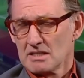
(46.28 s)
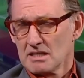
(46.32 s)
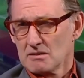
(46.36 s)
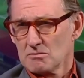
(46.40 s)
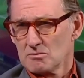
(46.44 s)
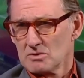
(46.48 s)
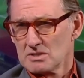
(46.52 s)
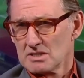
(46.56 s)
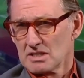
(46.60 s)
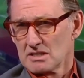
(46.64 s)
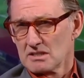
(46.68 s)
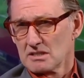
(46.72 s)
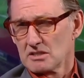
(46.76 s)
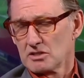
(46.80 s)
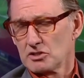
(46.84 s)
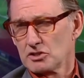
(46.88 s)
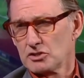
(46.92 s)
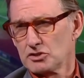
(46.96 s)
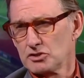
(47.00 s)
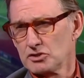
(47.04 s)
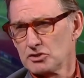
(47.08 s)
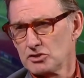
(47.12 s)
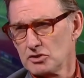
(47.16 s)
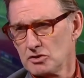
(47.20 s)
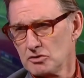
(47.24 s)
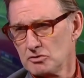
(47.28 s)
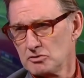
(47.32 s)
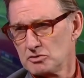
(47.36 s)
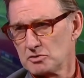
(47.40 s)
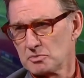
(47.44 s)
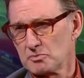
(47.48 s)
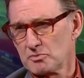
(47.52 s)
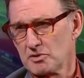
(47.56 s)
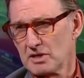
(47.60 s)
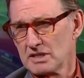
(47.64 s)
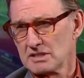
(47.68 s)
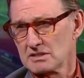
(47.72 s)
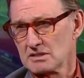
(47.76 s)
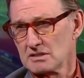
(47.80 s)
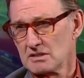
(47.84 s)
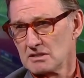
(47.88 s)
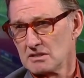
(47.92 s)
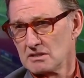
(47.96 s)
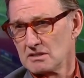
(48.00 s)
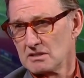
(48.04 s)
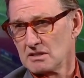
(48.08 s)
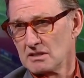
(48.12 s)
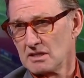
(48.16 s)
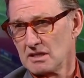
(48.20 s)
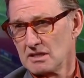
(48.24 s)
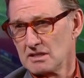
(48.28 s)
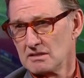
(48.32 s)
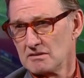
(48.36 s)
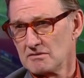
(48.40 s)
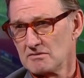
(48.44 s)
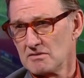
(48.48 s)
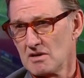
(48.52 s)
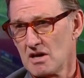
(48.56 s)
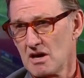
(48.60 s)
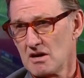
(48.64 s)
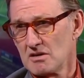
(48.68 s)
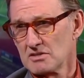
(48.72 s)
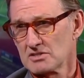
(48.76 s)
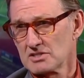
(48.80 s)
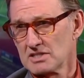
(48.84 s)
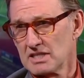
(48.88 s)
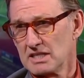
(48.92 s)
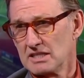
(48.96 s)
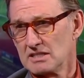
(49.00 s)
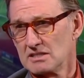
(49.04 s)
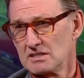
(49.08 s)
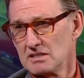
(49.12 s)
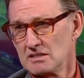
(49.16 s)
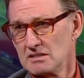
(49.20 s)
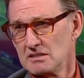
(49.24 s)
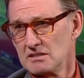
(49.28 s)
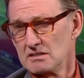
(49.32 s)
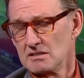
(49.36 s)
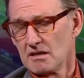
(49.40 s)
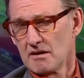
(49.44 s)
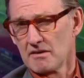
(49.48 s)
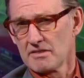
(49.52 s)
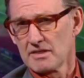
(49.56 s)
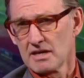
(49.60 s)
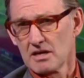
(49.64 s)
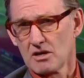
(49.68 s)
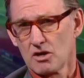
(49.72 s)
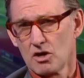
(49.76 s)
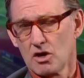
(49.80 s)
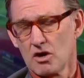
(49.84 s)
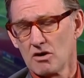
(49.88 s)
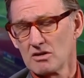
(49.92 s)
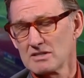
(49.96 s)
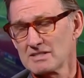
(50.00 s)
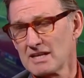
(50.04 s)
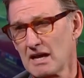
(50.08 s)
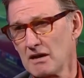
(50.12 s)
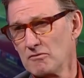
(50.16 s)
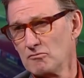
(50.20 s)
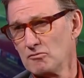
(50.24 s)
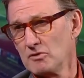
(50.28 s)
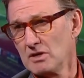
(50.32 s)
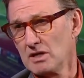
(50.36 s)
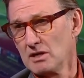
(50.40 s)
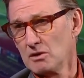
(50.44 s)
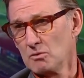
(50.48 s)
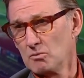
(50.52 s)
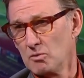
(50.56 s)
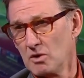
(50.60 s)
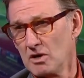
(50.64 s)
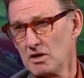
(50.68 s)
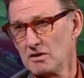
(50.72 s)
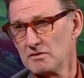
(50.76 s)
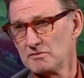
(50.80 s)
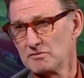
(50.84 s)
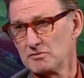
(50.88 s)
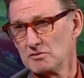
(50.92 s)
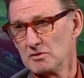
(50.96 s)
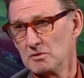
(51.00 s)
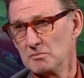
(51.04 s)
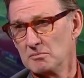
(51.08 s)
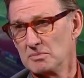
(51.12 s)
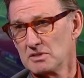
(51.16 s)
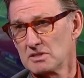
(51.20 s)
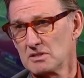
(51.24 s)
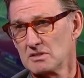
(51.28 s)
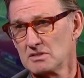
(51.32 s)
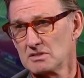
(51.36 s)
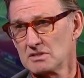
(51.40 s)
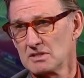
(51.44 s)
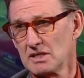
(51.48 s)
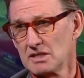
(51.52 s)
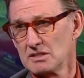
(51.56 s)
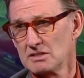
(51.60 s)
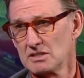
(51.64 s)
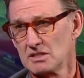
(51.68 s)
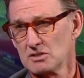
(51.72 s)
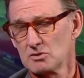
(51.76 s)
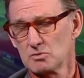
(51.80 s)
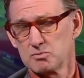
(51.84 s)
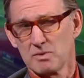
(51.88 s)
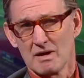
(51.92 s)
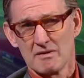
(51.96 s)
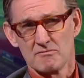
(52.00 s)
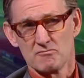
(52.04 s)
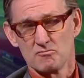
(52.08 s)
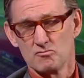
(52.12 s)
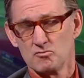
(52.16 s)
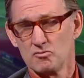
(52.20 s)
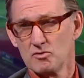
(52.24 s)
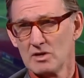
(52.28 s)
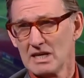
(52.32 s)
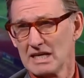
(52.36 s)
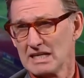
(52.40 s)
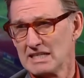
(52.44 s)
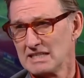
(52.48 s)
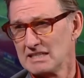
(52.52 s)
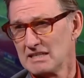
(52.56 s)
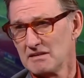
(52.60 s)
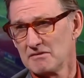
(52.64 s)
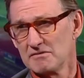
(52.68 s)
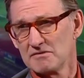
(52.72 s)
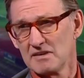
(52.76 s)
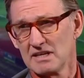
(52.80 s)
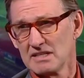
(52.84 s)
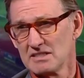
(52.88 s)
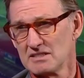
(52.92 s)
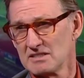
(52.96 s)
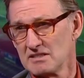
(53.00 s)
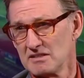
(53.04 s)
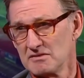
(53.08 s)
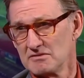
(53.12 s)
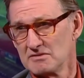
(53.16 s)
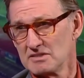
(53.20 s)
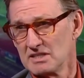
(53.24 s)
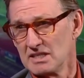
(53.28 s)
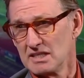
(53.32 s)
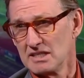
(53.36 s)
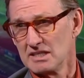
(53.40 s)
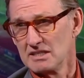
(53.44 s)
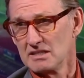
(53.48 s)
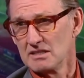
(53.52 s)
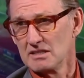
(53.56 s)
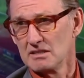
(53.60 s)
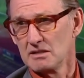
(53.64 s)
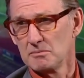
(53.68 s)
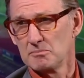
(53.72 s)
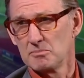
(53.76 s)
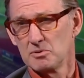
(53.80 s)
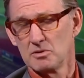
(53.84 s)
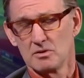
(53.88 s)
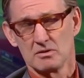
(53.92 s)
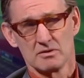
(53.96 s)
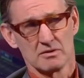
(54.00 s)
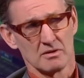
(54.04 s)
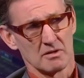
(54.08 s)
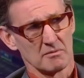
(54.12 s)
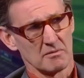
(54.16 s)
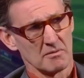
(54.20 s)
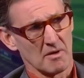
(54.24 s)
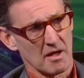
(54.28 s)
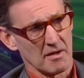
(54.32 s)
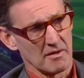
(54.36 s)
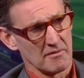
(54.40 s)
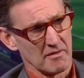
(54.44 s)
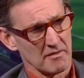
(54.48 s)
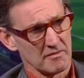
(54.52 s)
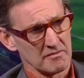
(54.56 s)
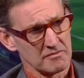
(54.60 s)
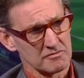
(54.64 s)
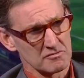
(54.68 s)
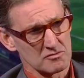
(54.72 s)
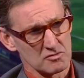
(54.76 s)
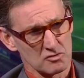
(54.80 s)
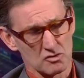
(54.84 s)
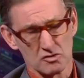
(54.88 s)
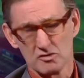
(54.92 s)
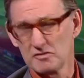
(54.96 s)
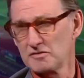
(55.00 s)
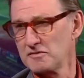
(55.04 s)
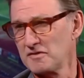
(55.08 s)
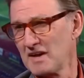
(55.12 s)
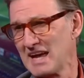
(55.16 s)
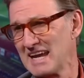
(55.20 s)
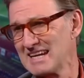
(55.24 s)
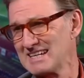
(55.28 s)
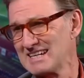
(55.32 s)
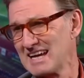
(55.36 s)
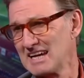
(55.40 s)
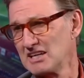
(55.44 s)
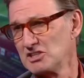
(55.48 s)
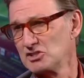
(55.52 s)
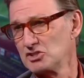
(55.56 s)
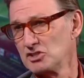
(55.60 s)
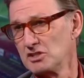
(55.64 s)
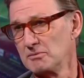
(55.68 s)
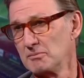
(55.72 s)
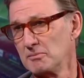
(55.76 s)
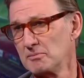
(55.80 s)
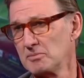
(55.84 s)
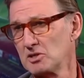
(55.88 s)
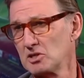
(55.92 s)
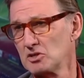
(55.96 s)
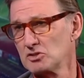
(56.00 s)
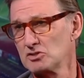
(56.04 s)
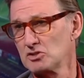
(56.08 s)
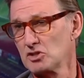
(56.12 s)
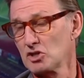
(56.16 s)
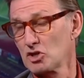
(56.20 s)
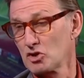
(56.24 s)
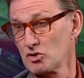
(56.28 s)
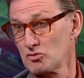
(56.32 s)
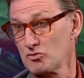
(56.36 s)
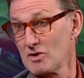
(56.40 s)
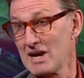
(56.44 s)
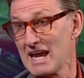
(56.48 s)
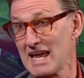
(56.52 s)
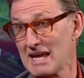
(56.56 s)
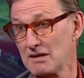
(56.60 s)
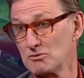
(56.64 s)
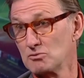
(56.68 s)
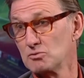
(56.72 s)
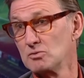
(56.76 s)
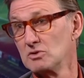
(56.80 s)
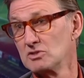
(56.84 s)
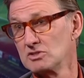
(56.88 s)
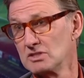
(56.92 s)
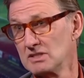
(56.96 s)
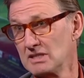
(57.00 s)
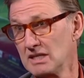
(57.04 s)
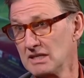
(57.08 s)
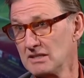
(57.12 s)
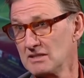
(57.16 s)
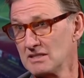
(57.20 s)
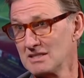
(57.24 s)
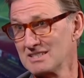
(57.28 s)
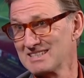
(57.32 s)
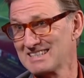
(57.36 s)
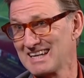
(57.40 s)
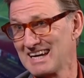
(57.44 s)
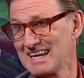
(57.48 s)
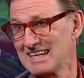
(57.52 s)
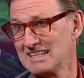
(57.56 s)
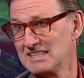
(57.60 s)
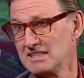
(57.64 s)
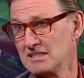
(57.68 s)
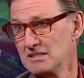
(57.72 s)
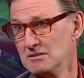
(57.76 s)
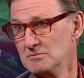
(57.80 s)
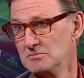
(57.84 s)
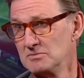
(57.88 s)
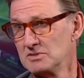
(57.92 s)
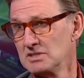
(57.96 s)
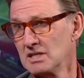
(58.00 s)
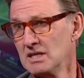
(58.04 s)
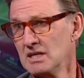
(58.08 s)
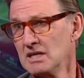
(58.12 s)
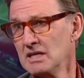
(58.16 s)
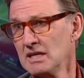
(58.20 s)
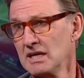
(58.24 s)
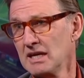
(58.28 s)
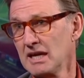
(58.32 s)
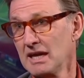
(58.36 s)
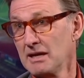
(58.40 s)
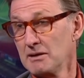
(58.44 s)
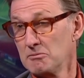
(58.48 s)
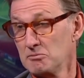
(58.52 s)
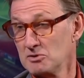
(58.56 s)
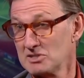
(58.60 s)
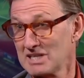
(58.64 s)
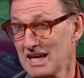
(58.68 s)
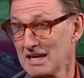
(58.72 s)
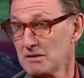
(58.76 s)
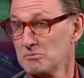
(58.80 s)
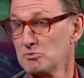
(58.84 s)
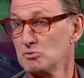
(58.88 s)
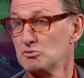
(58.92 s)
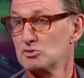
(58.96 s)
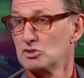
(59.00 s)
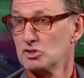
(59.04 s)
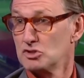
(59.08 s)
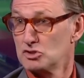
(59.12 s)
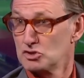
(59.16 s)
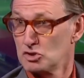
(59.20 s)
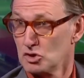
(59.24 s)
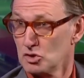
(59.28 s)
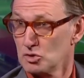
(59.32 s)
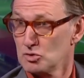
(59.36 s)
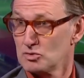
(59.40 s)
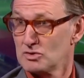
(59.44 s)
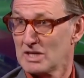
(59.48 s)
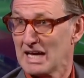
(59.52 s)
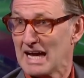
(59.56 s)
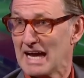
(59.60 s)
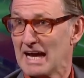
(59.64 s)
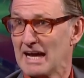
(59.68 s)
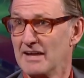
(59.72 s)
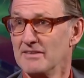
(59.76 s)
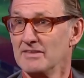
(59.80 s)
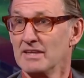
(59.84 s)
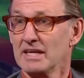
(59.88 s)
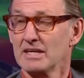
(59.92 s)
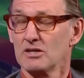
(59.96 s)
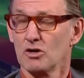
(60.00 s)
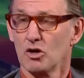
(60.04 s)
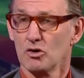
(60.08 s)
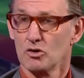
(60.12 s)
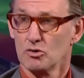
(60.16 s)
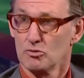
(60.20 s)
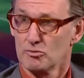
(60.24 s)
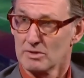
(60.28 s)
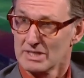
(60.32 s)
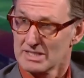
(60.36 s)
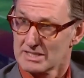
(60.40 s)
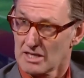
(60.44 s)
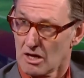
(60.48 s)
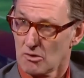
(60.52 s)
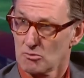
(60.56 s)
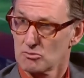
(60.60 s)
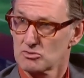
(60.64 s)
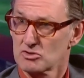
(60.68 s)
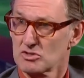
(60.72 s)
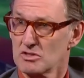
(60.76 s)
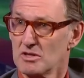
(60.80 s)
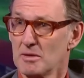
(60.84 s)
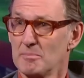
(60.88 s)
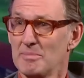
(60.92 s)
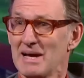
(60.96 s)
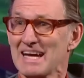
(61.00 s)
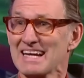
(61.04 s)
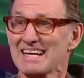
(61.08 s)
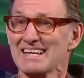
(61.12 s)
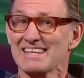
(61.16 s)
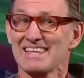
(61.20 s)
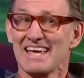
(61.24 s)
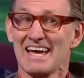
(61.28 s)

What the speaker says: Dean was under huge pressure at the end of last season. And I think lockdown really worked for him because they just went really defensive, Dean, and he put a good foundation. Because the crowd wasn't in the stadiums, he was able to do that, and they got the results on the back of